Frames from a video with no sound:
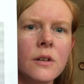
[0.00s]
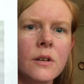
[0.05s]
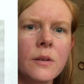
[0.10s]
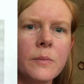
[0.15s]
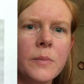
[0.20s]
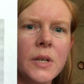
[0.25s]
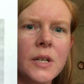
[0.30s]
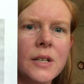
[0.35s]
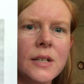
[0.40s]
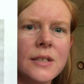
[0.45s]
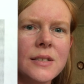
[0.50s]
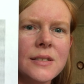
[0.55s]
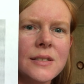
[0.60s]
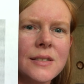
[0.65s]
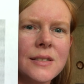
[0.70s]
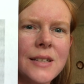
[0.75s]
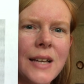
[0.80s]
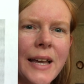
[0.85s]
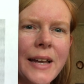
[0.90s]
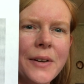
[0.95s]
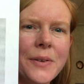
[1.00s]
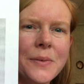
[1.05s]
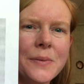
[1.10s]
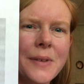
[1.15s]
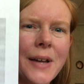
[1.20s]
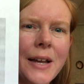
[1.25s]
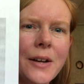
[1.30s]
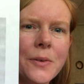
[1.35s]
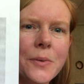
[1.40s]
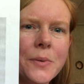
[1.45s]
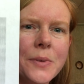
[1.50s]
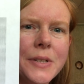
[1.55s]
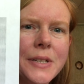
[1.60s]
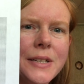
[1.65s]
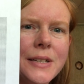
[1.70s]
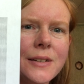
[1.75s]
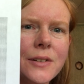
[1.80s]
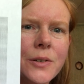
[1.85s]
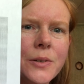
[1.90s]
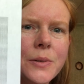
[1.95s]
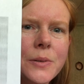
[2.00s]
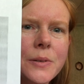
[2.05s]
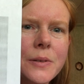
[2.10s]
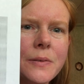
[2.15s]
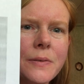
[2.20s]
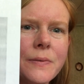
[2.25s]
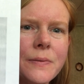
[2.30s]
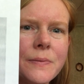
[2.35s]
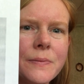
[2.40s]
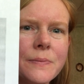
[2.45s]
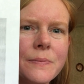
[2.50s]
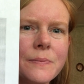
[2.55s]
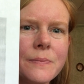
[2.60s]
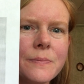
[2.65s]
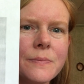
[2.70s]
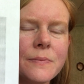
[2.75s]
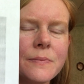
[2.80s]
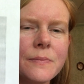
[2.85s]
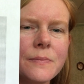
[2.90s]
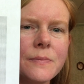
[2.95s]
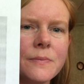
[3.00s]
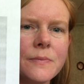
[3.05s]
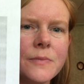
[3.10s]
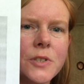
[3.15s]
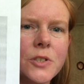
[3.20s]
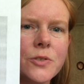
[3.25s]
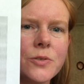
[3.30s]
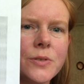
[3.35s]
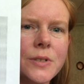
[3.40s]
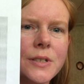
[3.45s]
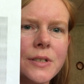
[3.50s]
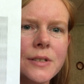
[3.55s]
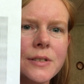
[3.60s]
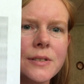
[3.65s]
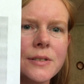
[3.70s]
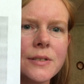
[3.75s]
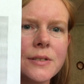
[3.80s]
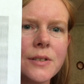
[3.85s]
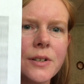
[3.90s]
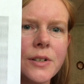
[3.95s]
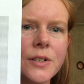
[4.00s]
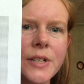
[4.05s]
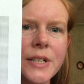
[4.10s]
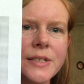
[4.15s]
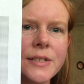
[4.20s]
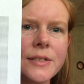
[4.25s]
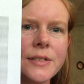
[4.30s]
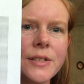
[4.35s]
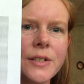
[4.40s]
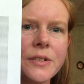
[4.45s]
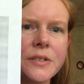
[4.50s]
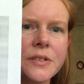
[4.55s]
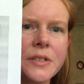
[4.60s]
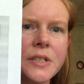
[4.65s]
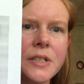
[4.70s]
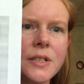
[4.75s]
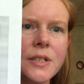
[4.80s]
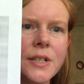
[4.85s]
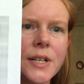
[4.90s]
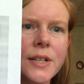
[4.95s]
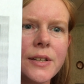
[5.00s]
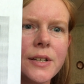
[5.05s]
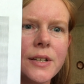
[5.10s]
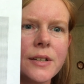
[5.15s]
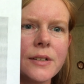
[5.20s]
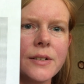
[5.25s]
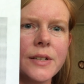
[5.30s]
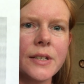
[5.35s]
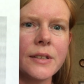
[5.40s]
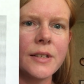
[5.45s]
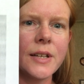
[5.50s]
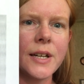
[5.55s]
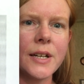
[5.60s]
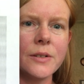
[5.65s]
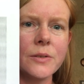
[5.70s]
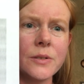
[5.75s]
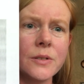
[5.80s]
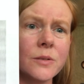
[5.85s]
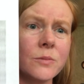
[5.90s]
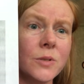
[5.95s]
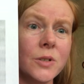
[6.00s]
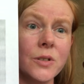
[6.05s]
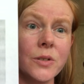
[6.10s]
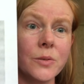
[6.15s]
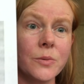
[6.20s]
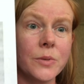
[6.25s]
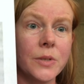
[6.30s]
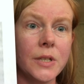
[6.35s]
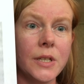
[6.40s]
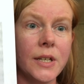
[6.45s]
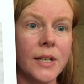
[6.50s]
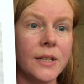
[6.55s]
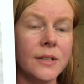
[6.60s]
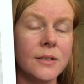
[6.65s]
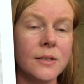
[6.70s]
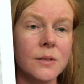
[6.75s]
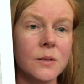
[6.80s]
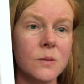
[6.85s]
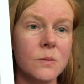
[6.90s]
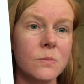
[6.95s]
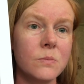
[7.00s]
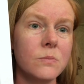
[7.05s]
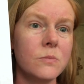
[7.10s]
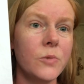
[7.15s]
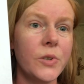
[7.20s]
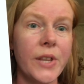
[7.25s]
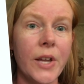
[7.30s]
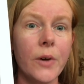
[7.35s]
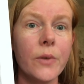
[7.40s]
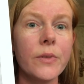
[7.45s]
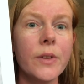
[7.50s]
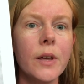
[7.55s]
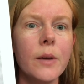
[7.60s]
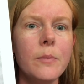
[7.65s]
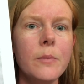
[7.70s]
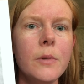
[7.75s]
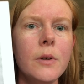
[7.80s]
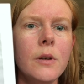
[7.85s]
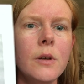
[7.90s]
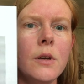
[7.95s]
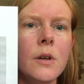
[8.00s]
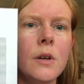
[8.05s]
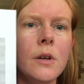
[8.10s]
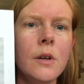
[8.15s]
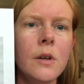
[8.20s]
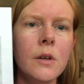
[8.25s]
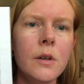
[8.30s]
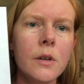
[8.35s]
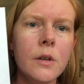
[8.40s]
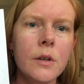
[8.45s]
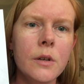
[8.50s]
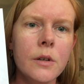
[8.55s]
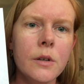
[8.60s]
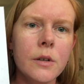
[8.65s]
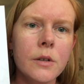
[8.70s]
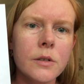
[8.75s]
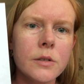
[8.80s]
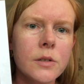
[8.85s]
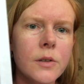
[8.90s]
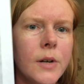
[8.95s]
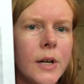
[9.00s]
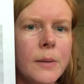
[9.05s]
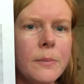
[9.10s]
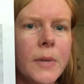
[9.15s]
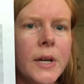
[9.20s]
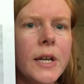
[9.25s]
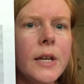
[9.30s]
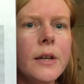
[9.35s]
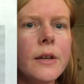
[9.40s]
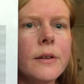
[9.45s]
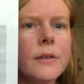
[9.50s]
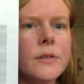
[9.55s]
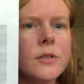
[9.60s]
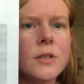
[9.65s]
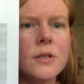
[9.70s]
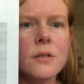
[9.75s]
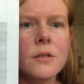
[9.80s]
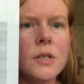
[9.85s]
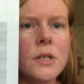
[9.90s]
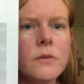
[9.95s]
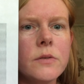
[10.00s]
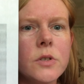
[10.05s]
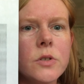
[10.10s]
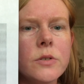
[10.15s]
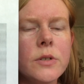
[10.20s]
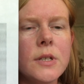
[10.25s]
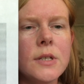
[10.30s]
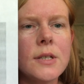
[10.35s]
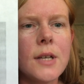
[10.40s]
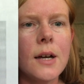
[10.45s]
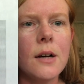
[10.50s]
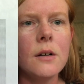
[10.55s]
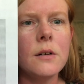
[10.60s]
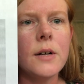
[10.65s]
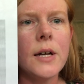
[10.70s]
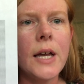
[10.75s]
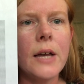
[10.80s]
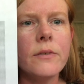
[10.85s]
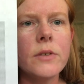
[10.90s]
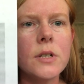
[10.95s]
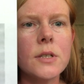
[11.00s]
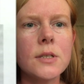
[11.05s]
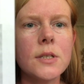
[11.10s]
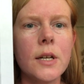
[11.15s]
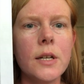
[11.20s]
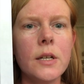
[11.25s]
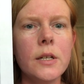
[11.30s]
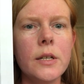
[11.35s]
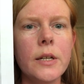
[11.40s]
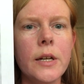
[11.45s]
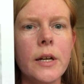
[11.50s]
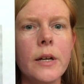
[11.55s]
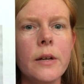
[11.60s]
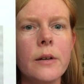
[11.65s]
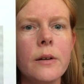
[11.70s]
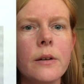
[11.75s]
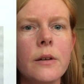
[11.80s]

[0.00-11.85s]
because I don't really know if the trees are necessary. I think like the house would look really nice without them. So I might just leave the trees out. I haven't decided yet.